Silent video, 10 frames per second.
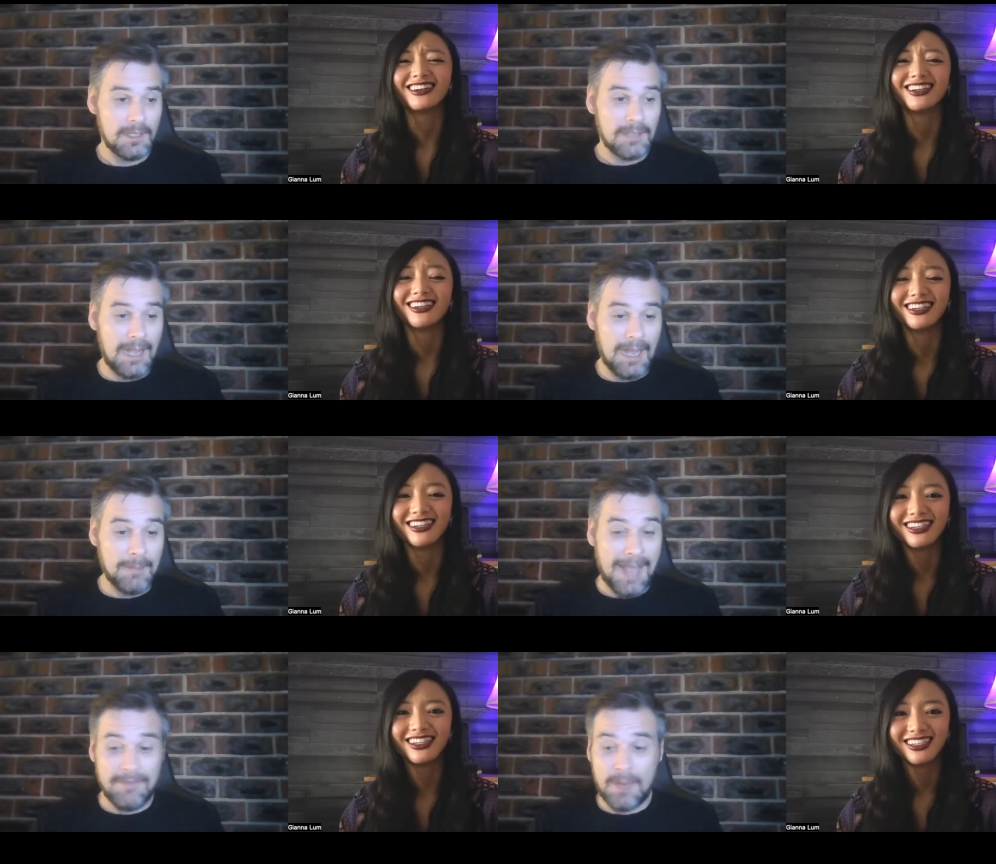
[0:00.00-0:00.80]
Speaker 1: Um,
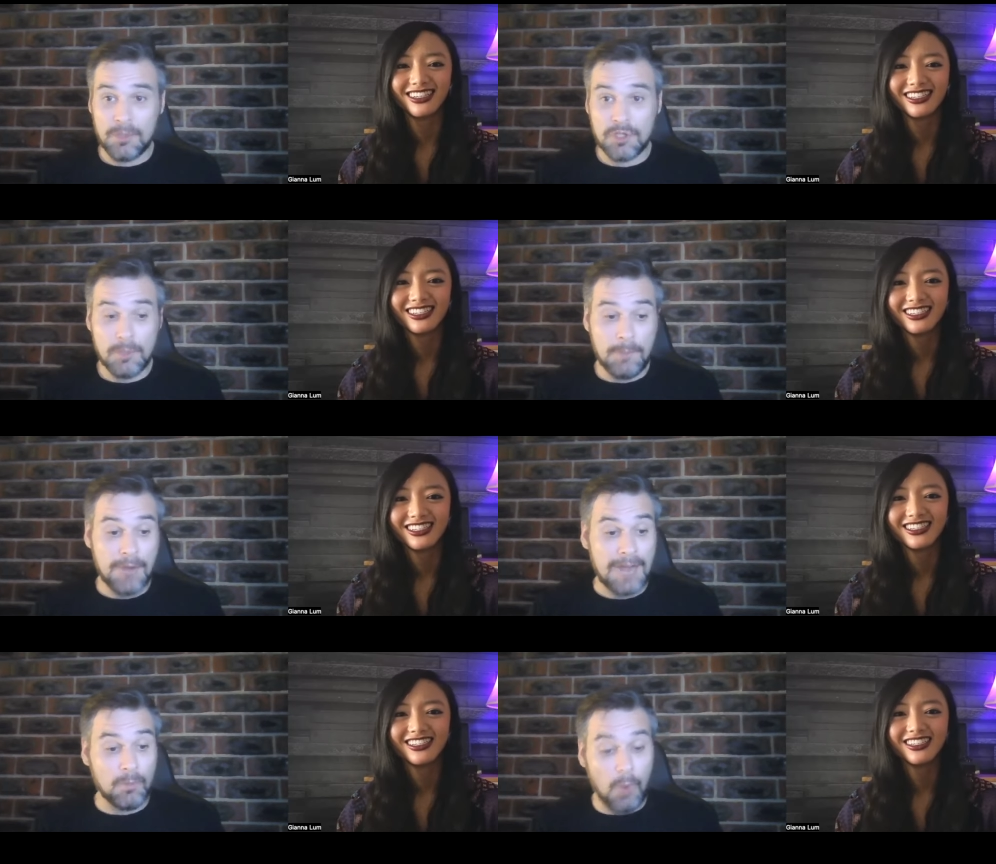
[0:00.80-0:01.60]
and they were super
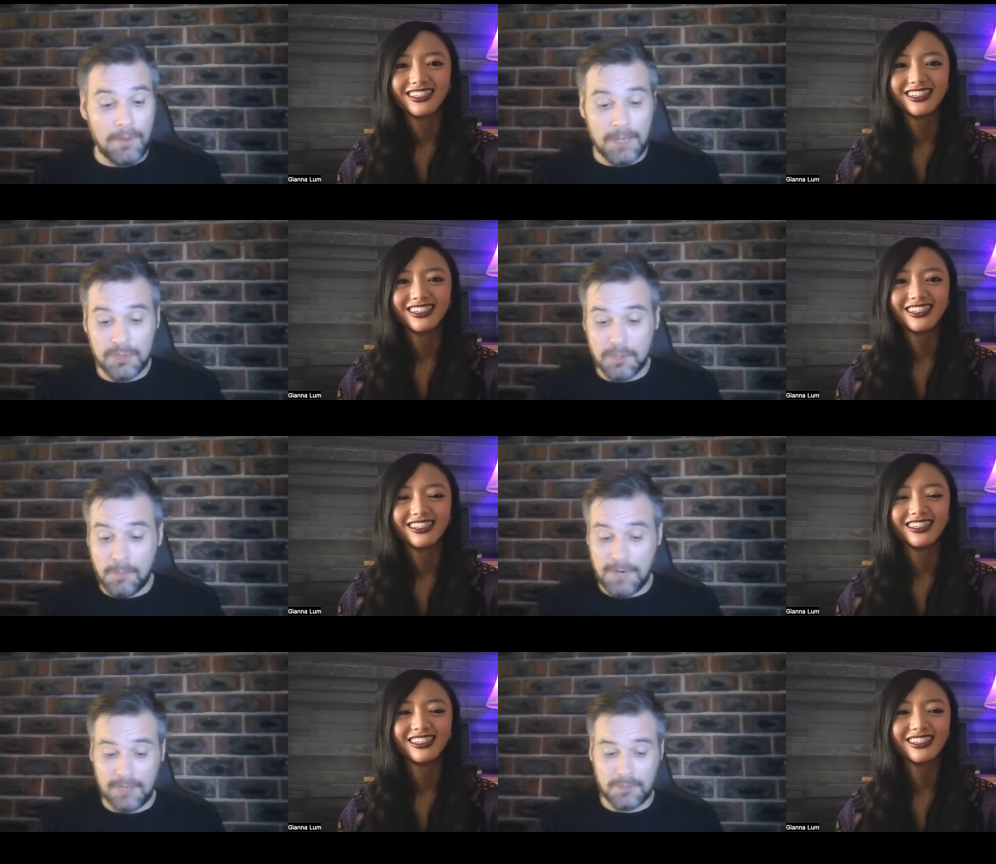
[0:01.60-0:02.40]
proud. And what they were super
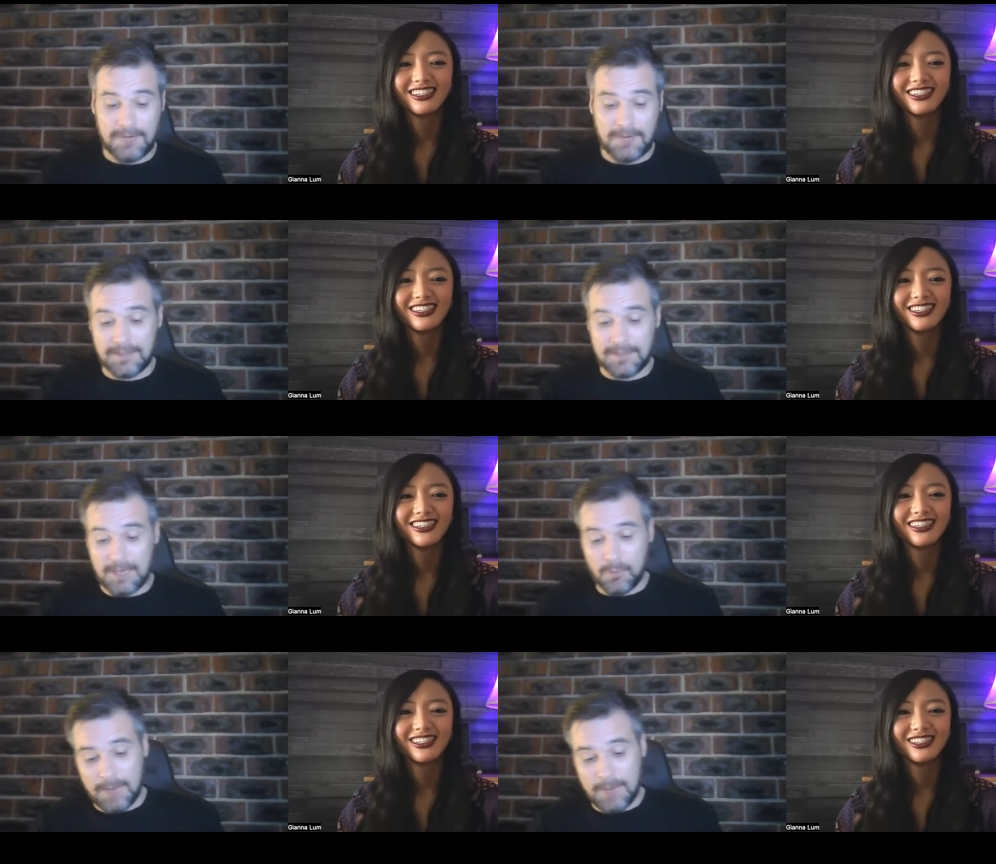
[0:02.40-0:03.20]
proud of was the fact that they
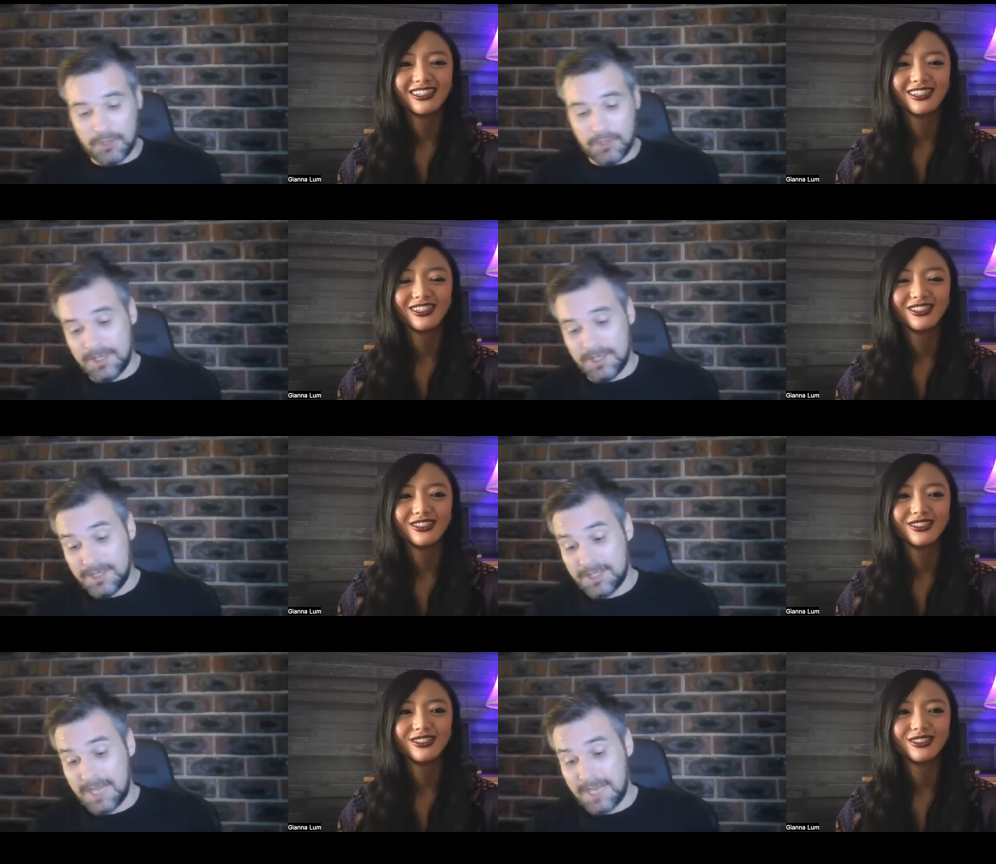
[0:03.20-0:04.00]
were able to do it in a
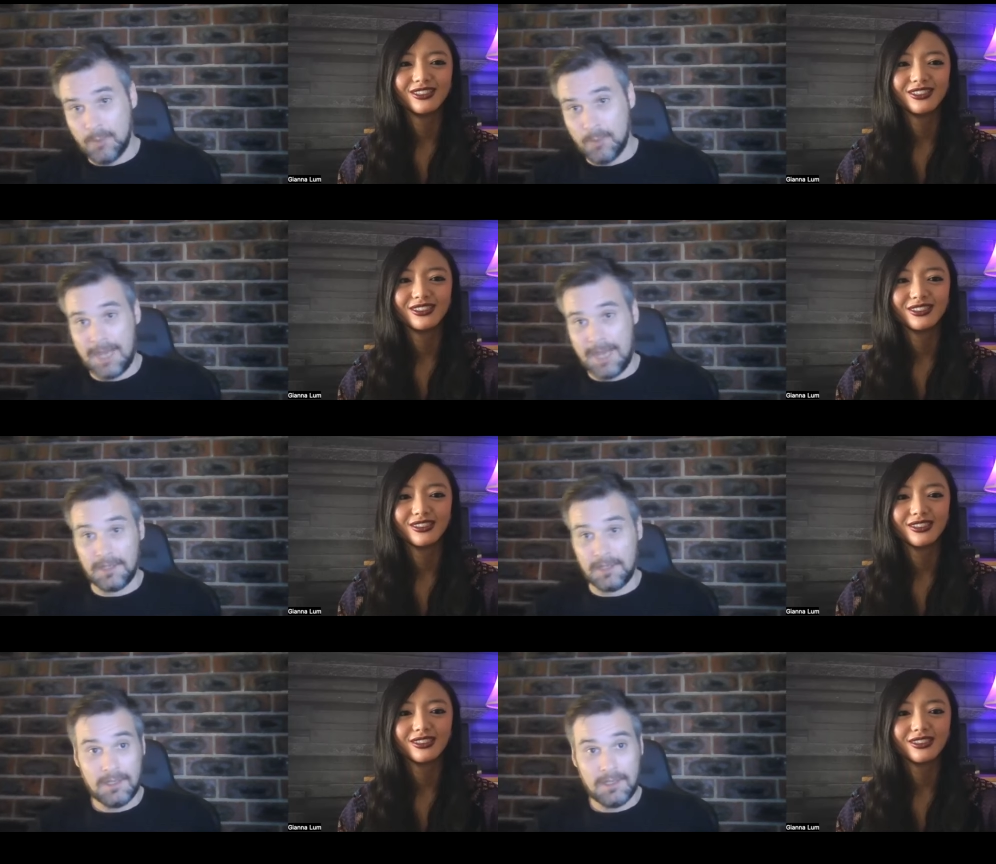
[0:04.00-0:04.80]
sustainable manner,
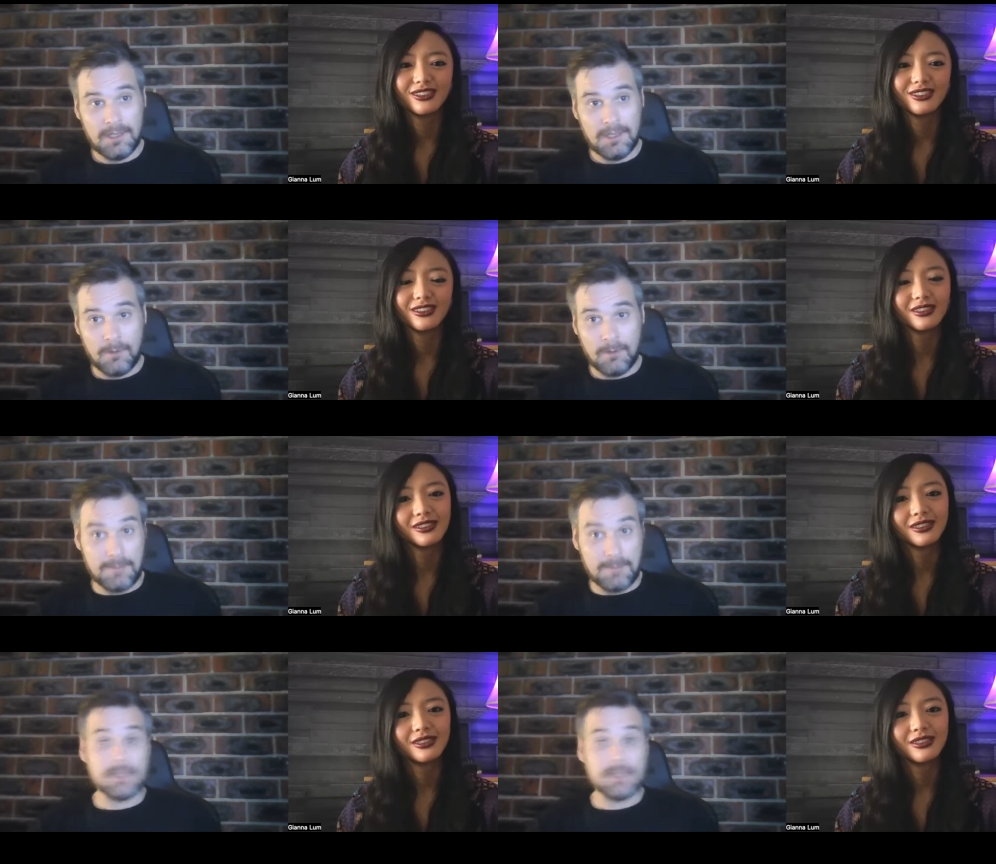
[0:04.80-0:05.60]

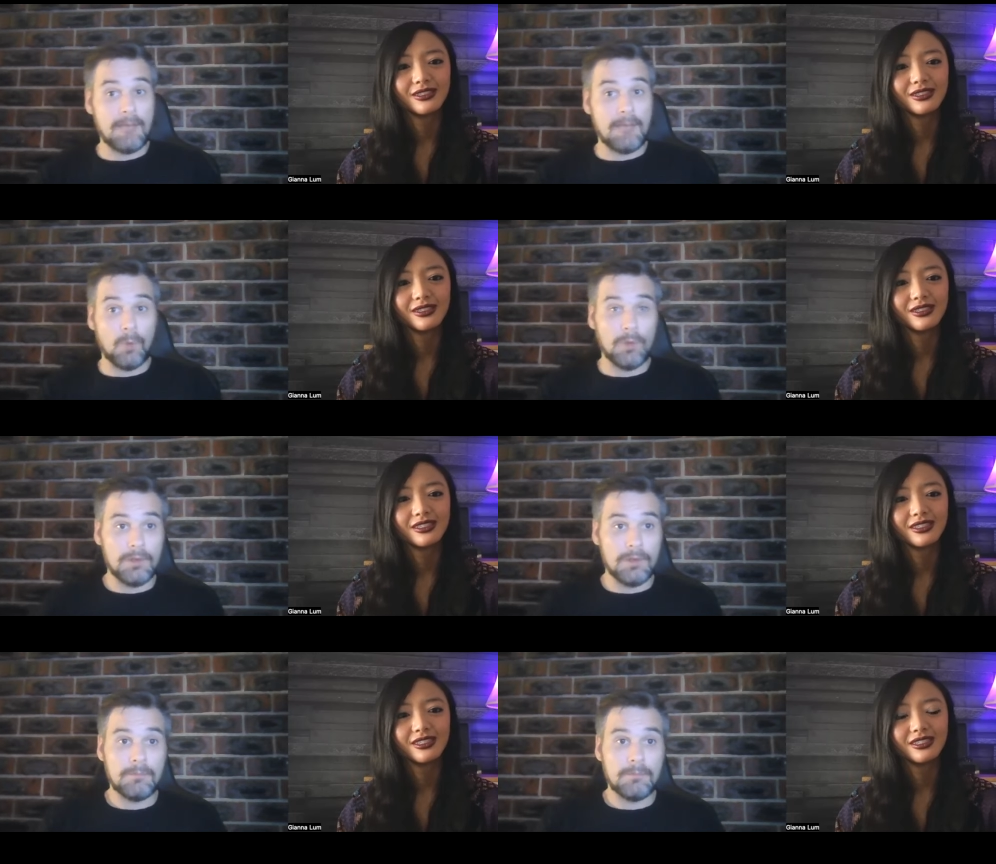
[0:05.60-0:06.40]
right? Because they have all
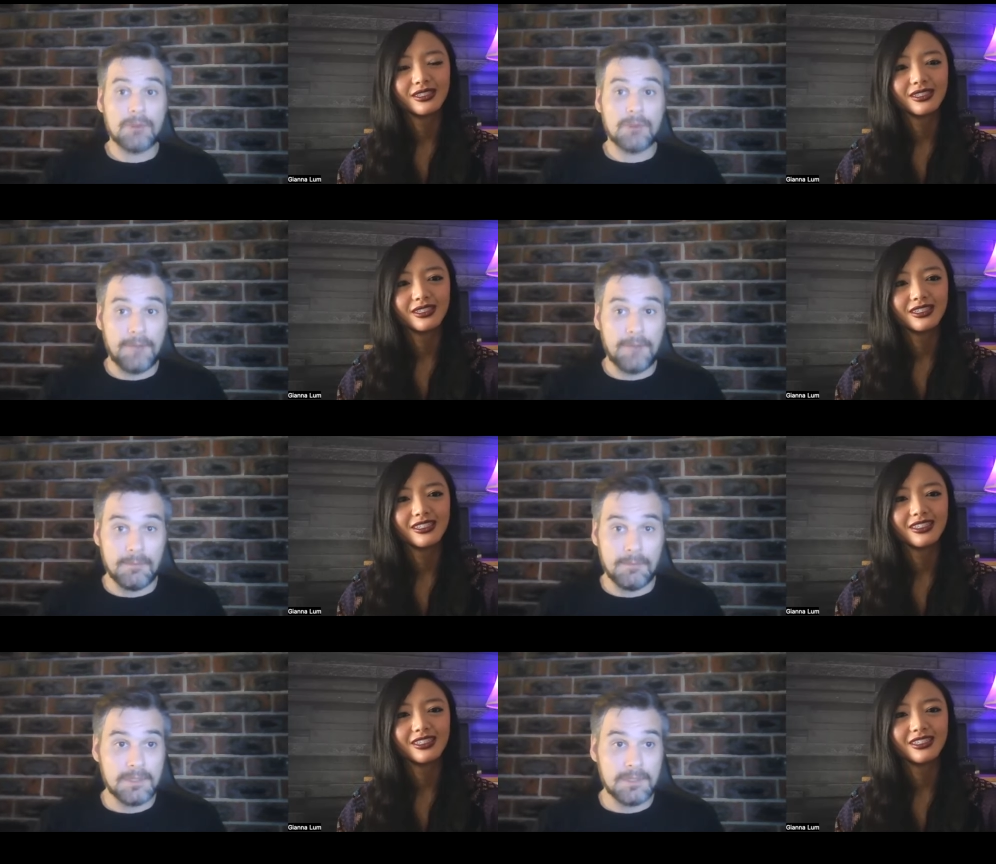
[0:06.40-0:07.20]
the tree
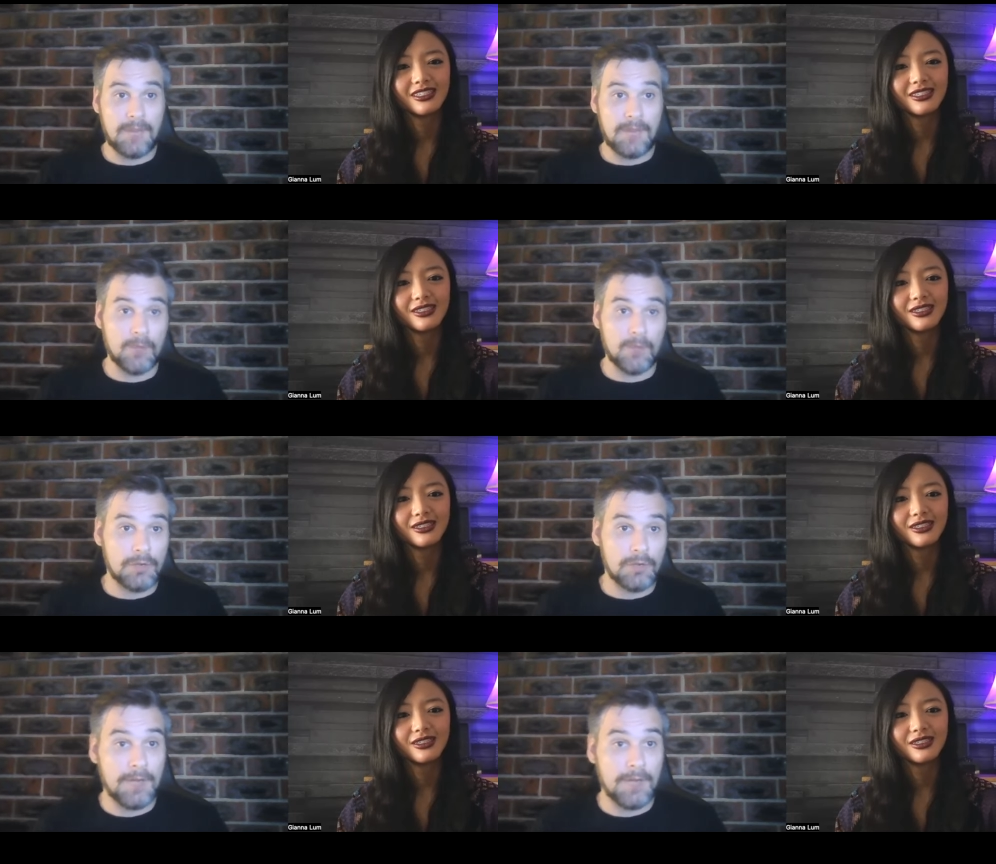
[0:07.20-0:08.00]
farms and they've got
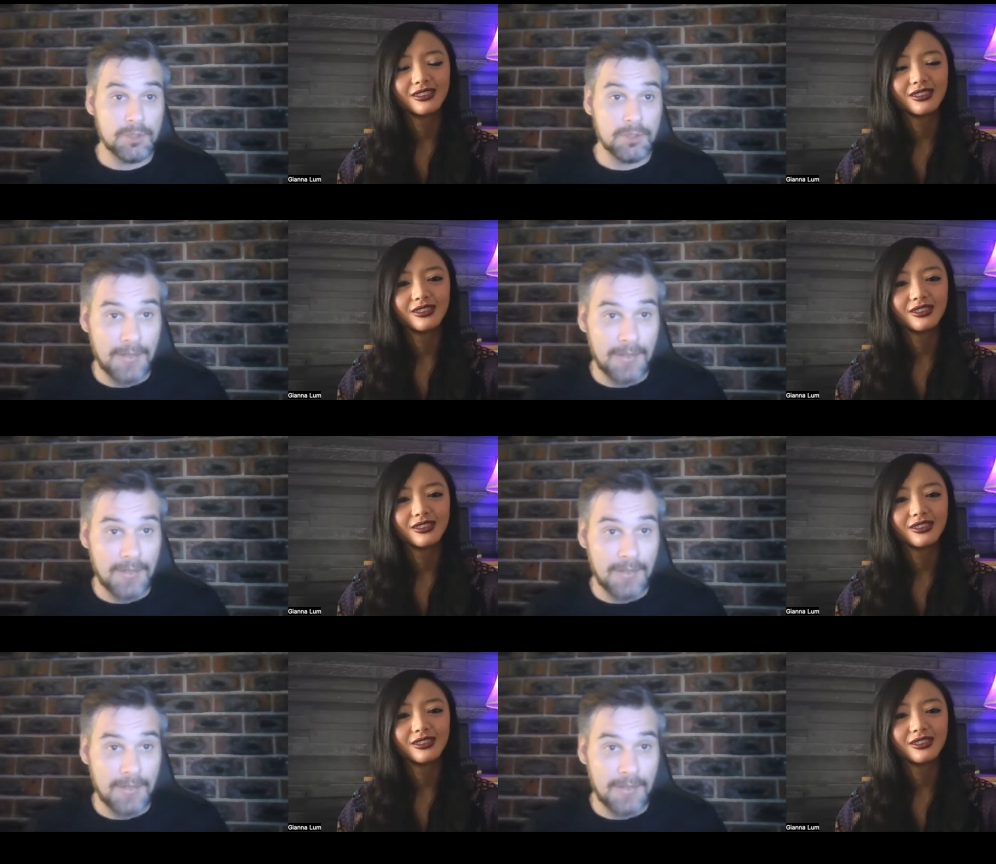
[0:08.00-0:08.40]
tree farms throughout